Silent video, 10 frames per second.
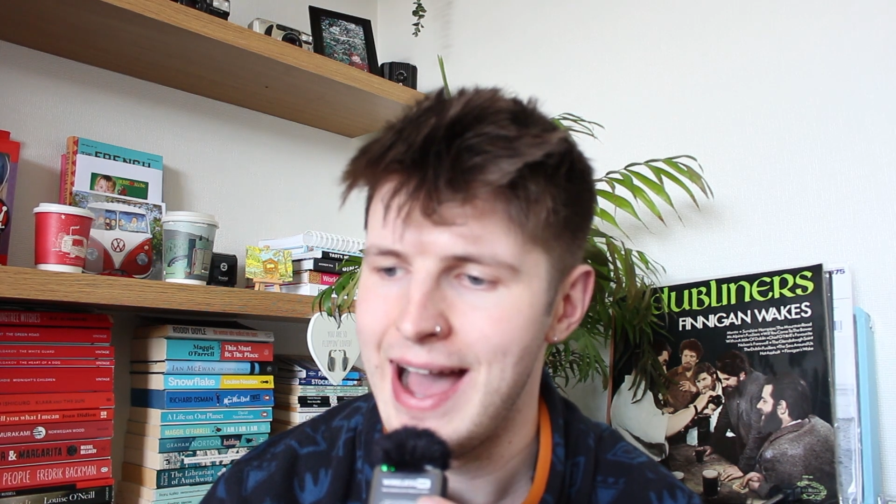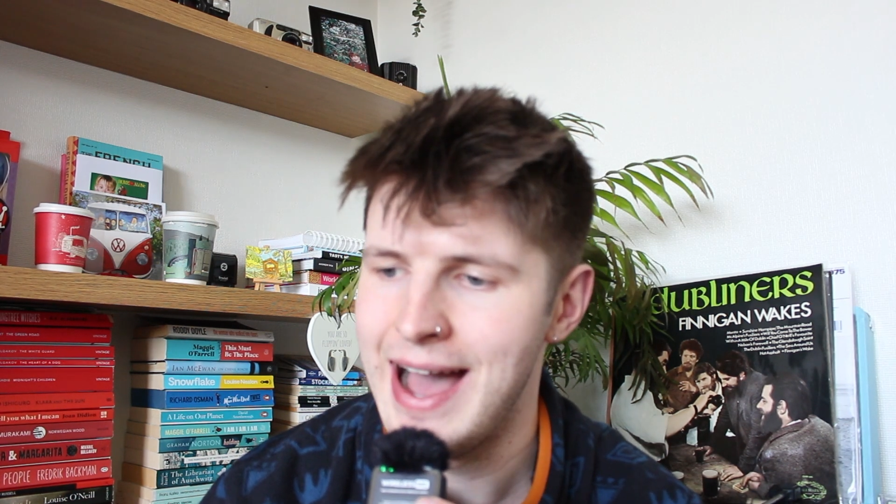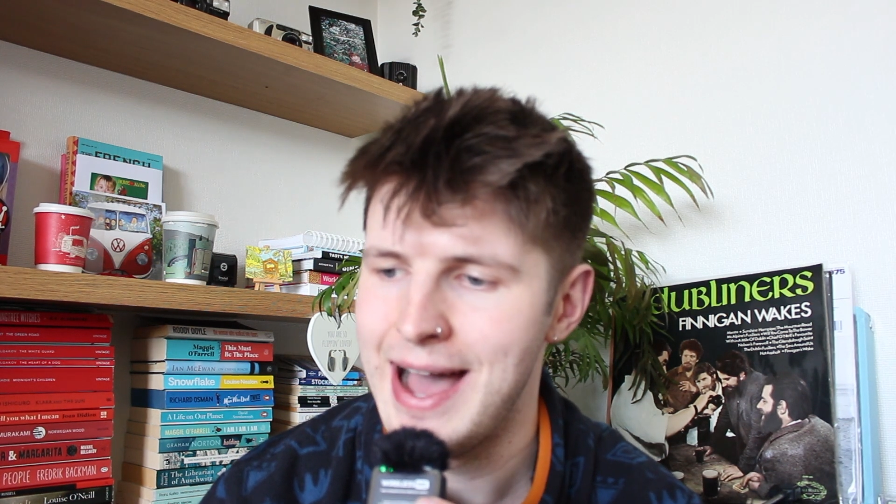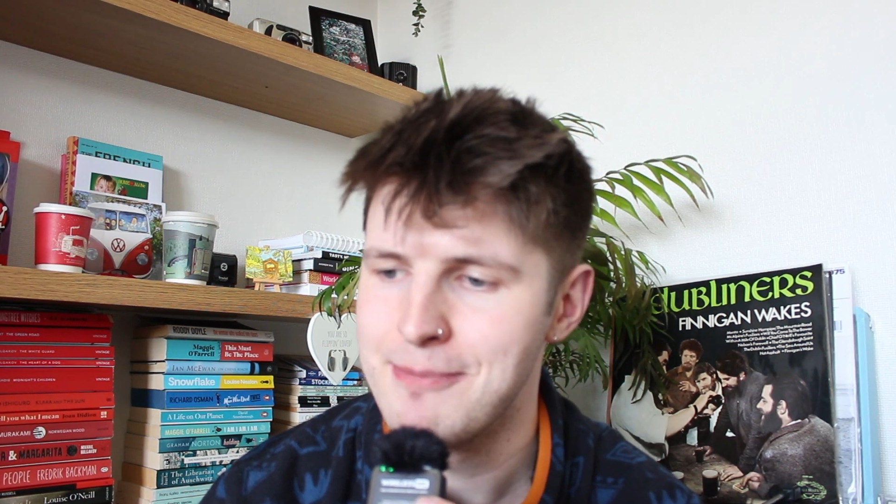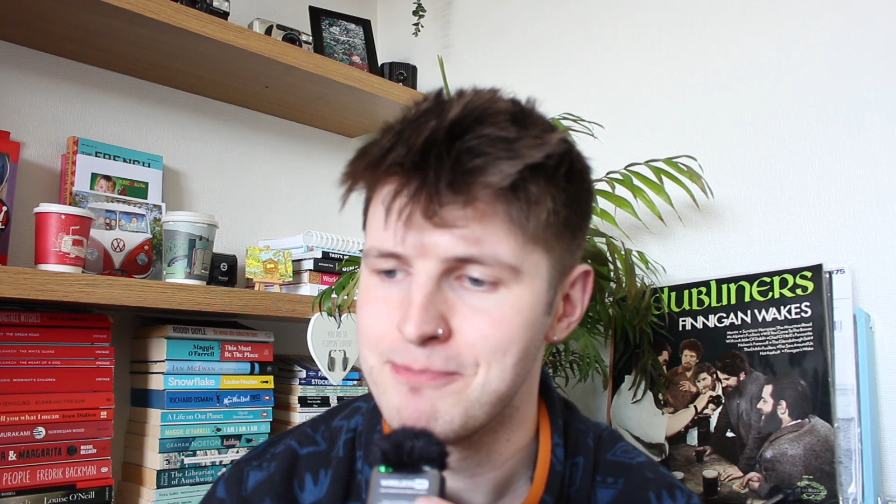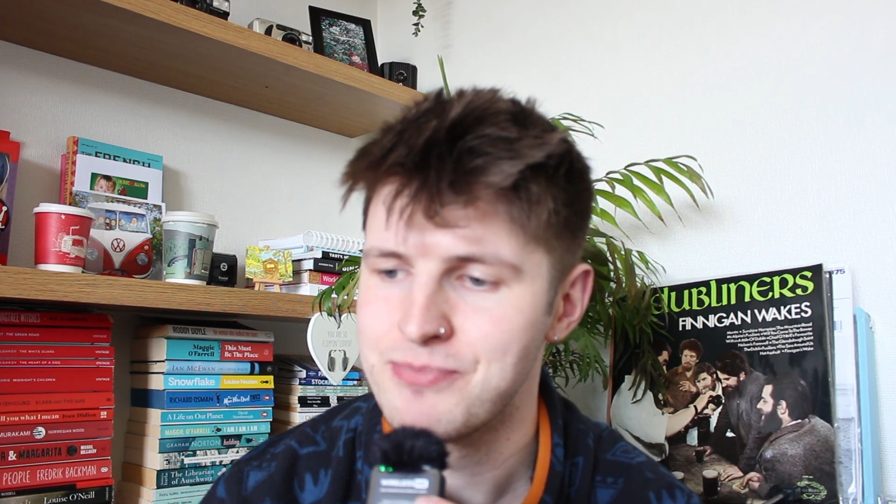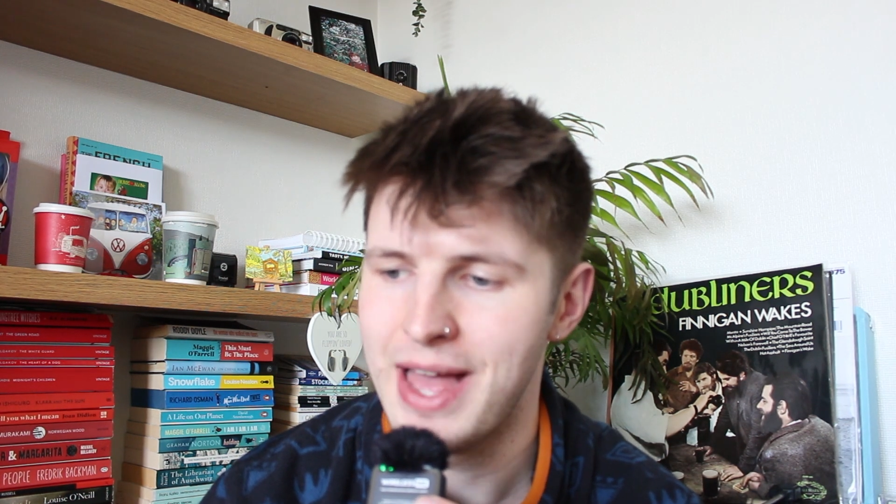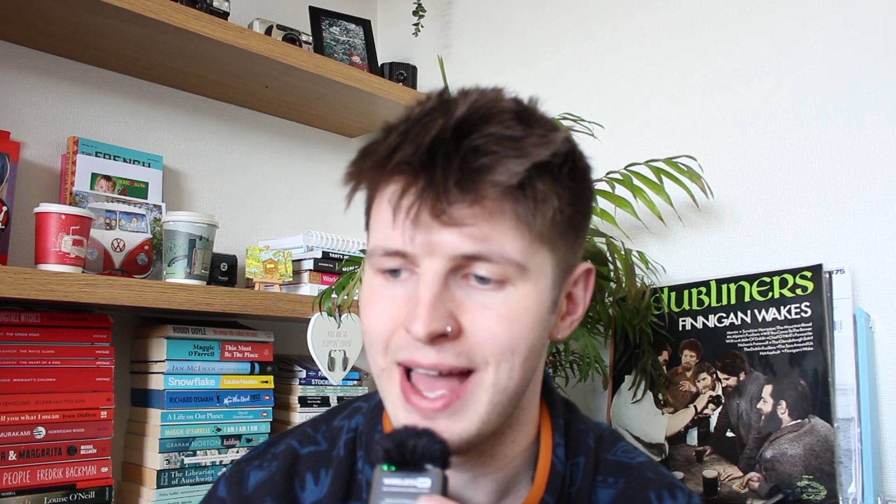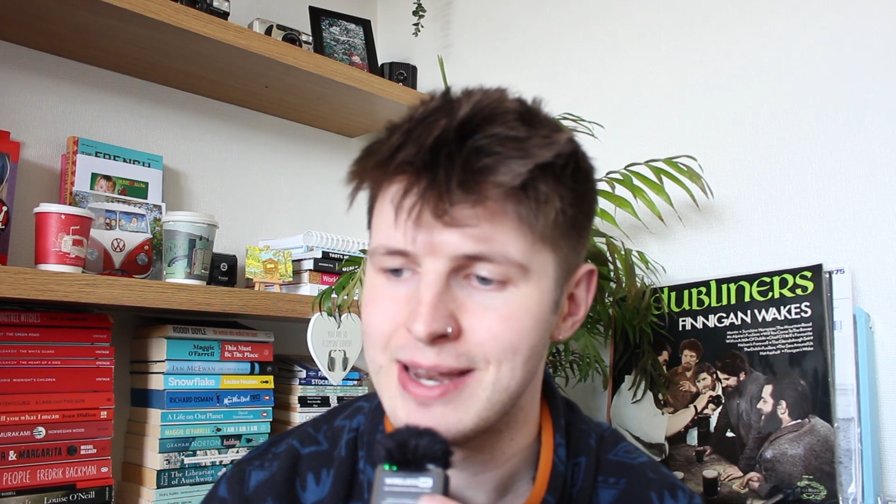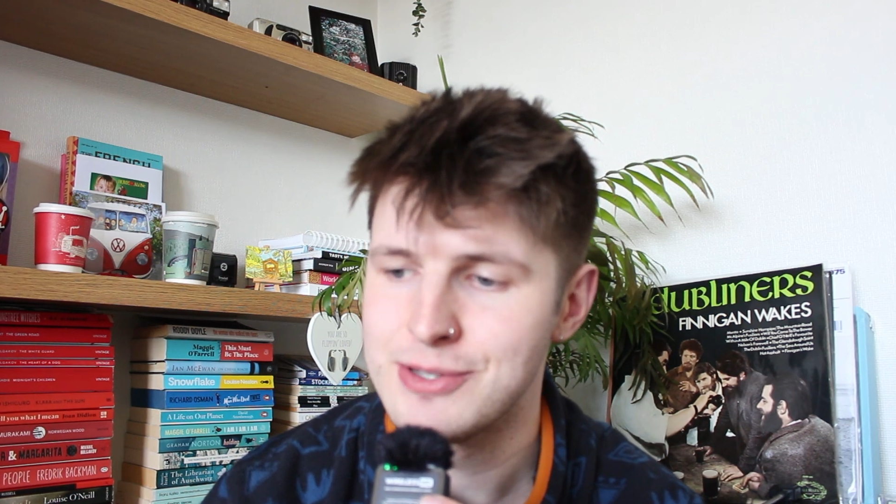
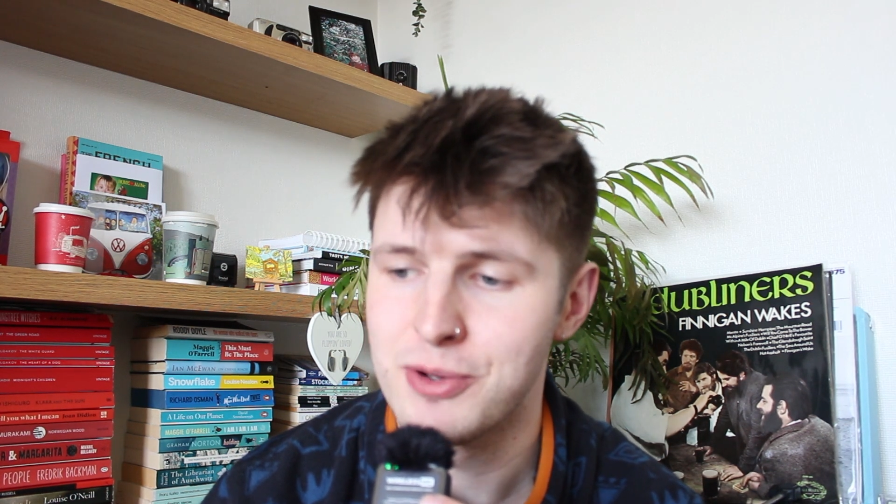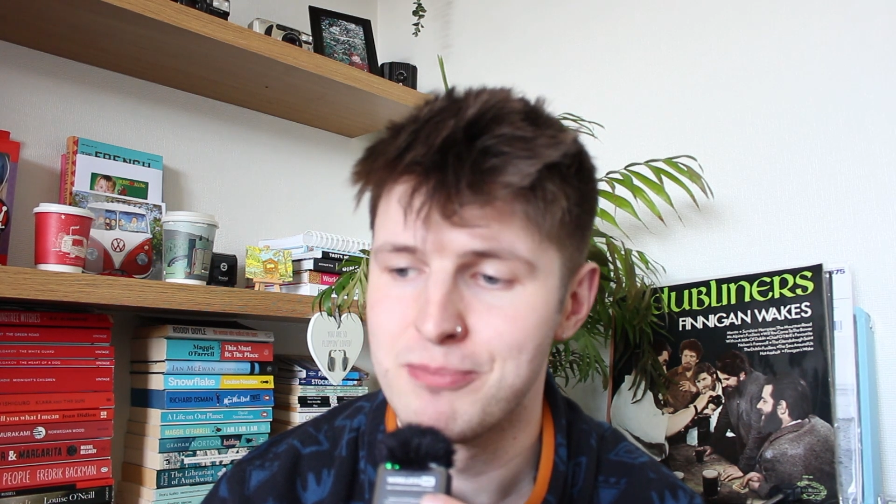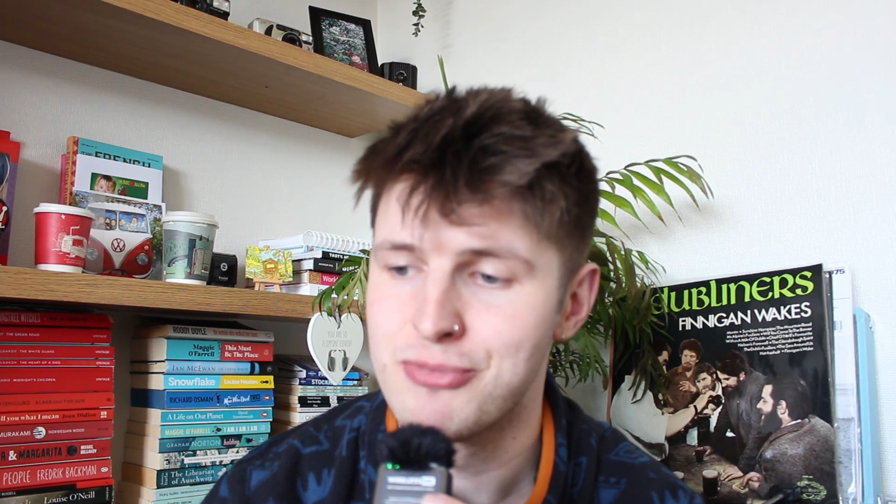and some